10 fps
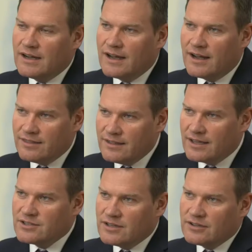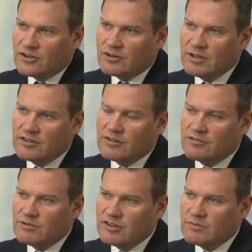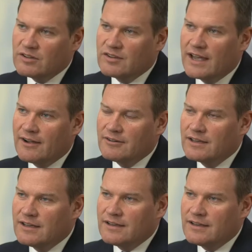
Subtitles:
I think actually the economy is reasonably sound.